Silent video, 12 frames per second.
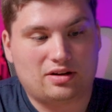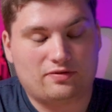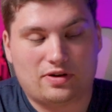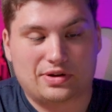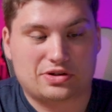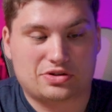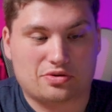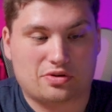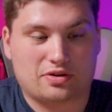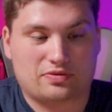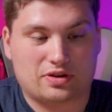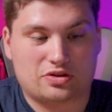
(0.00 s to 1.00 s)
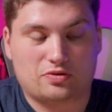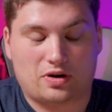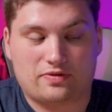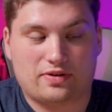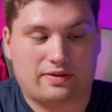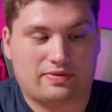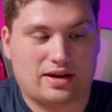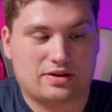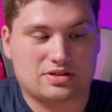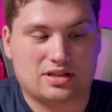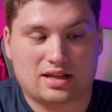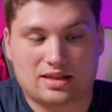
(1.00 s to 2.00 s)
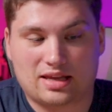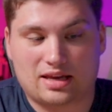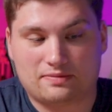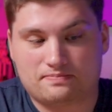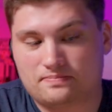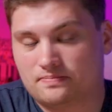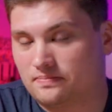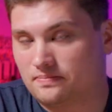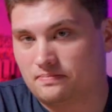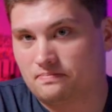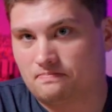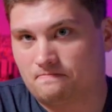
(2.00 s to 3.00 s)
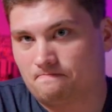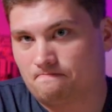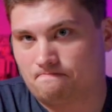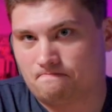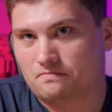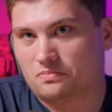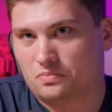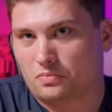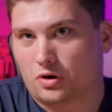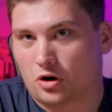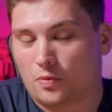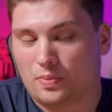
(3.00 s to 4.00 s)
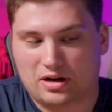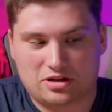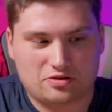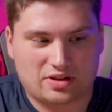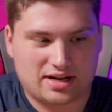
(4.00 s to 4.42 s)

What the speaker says: falling short of the 25,000 that they were hoping to do